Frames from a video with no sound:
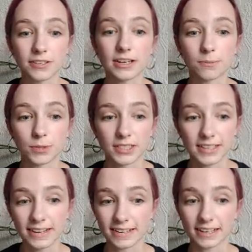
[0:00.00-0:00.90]
using a
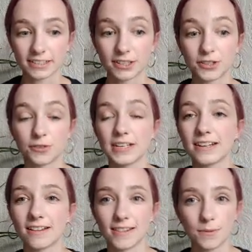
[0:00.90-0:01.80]
prosthetic to
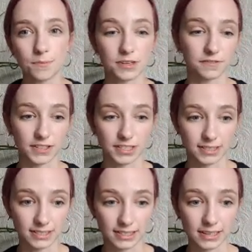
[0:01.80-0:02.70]
treat a limb
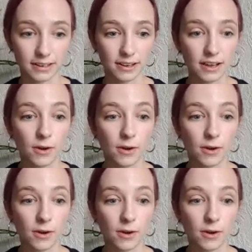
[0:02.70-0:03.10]
deficiency,